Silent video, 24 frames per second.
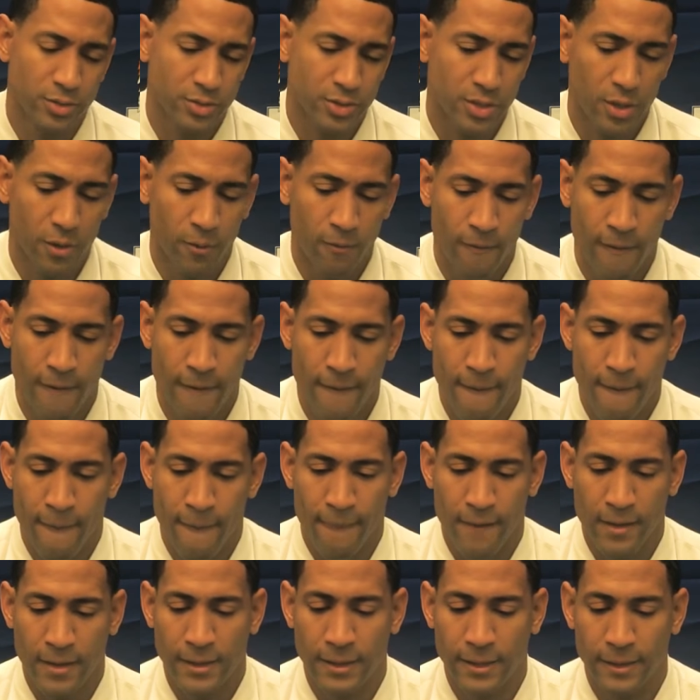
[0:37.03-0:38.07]
So,
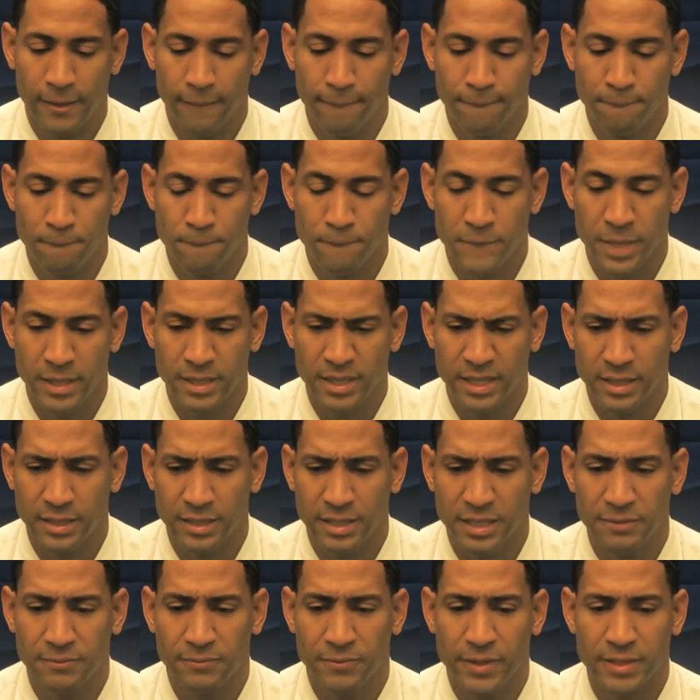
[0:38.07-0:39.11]
um, and then
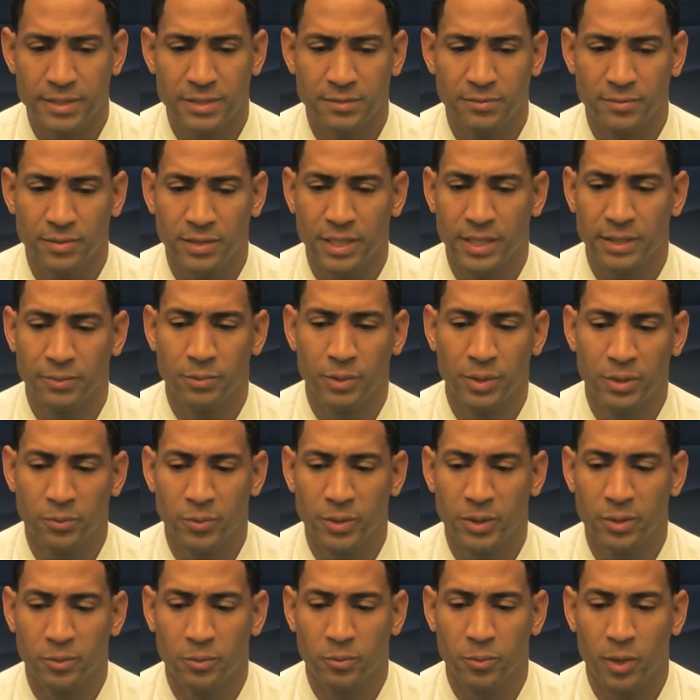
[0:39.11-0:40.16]
defensively, we,
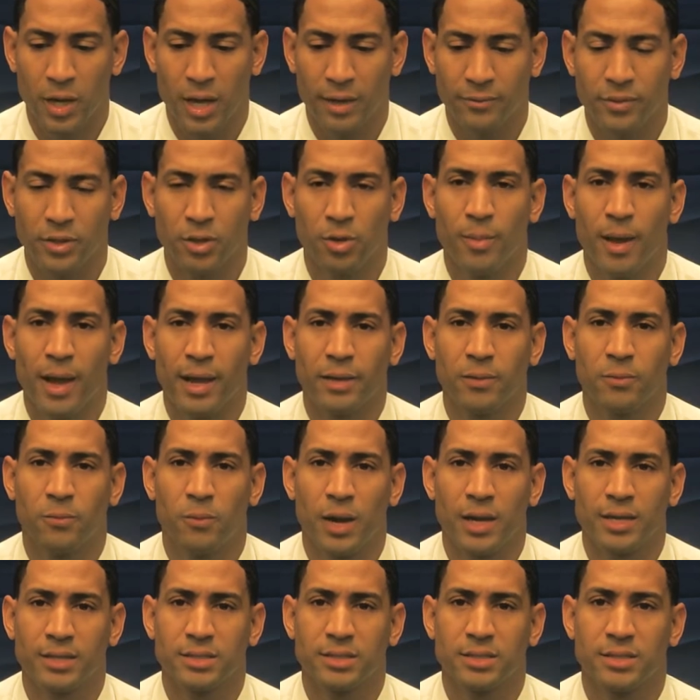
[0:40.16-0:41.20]
we will have to go back and
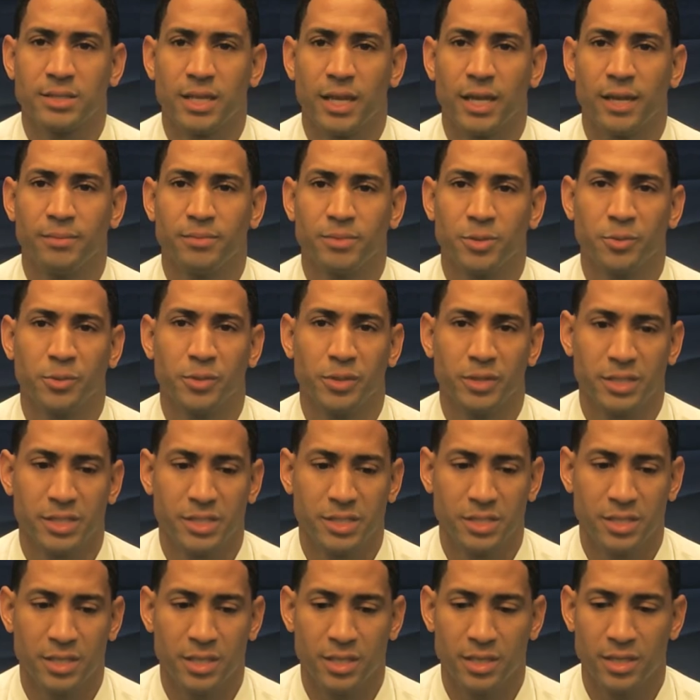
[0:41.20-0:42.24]
watch the tape to really
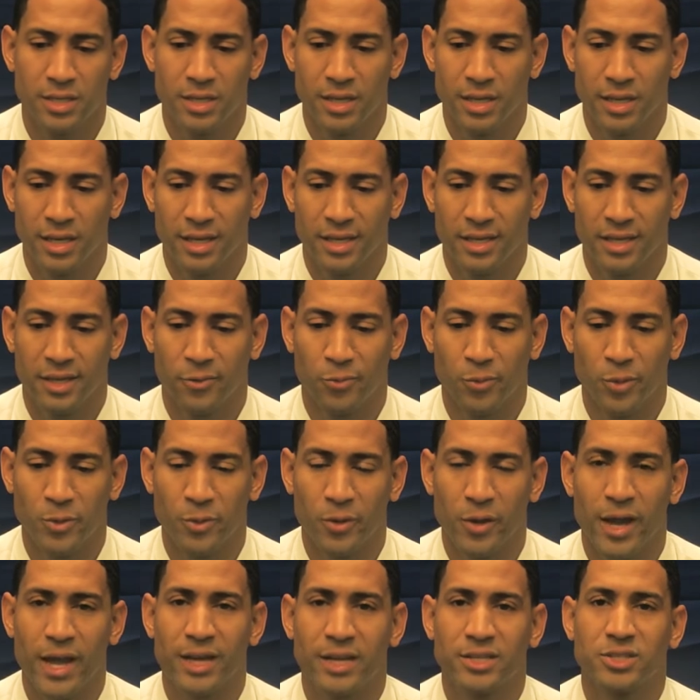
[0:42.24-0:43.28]
see if we
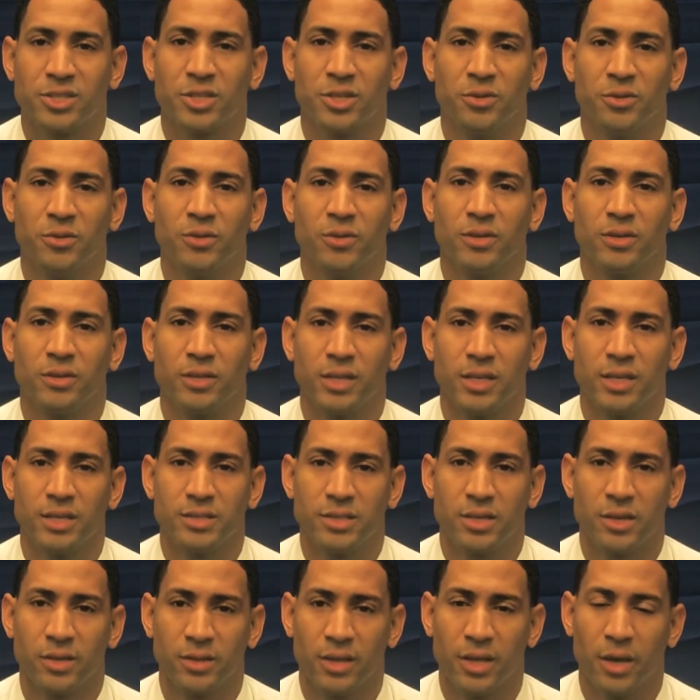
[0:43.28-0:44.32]
were executing the things
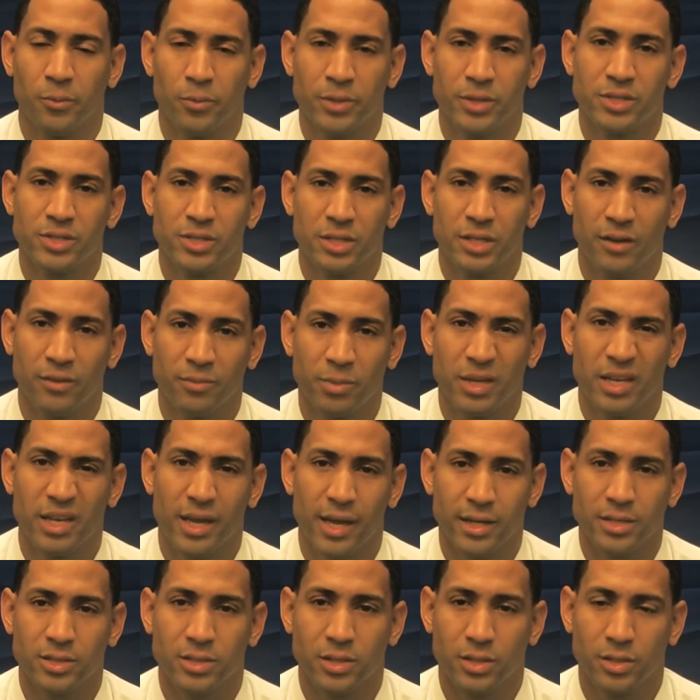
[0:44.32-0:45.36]
that, that we should have been
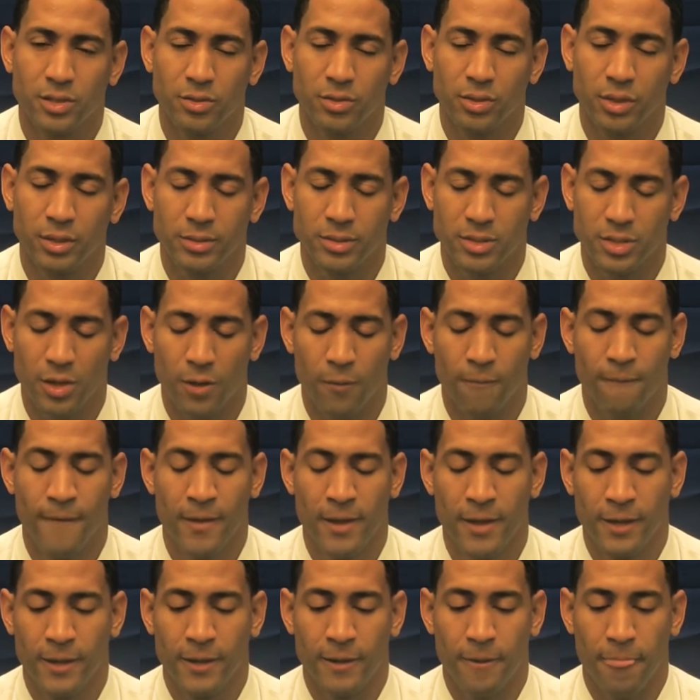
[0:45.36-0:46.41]
executing. So,
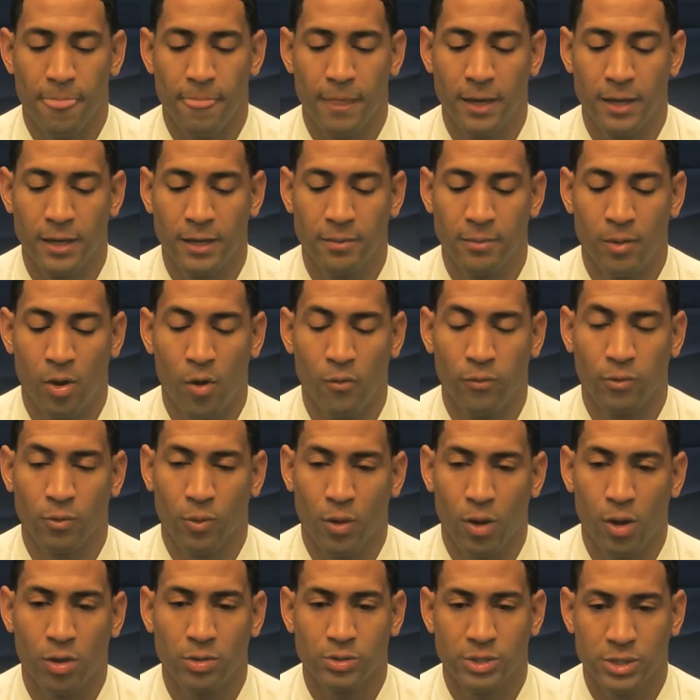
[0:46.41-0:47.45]
um,
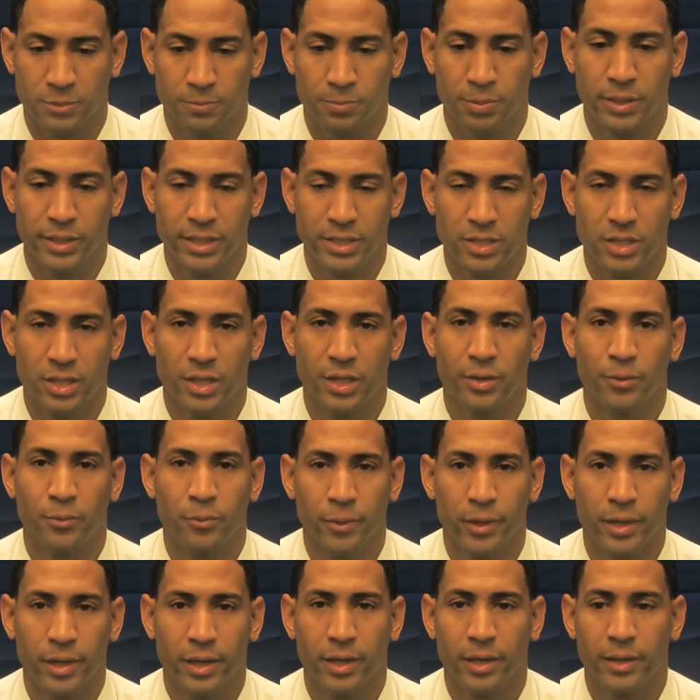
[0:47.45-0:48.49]
overall, just pleased to get a
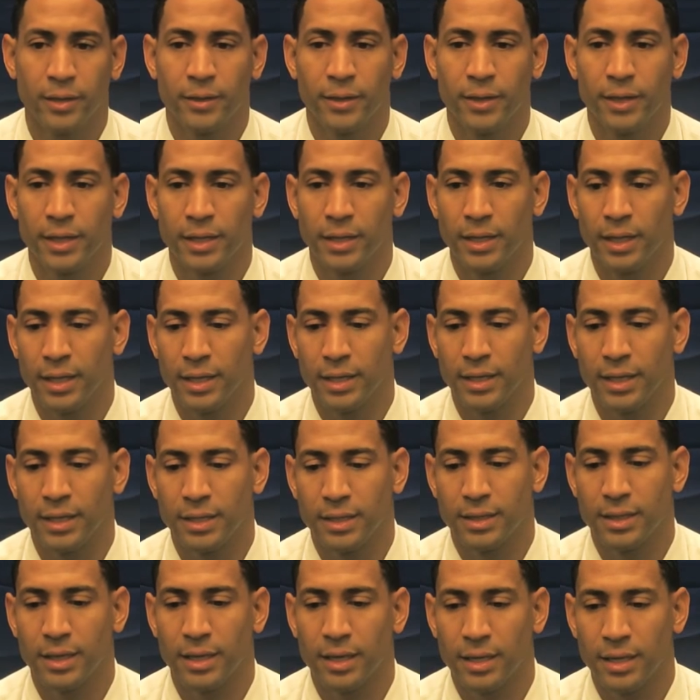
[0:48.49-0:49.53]
win and, and
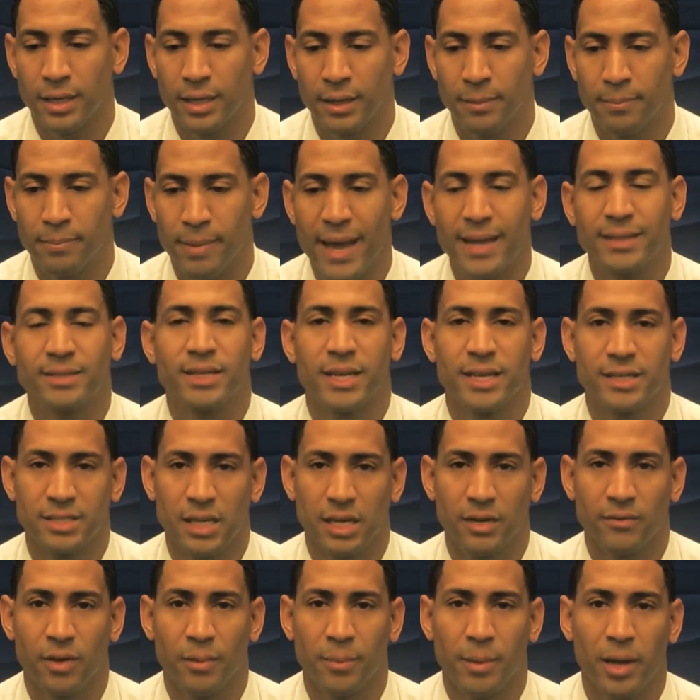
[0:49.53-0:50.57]
get the uh, bad taste
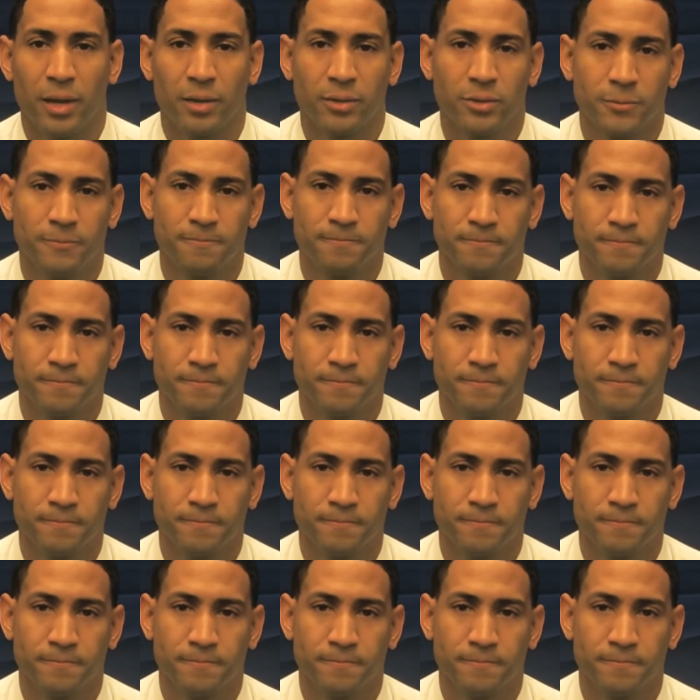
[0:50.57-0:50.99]
out of our mouth.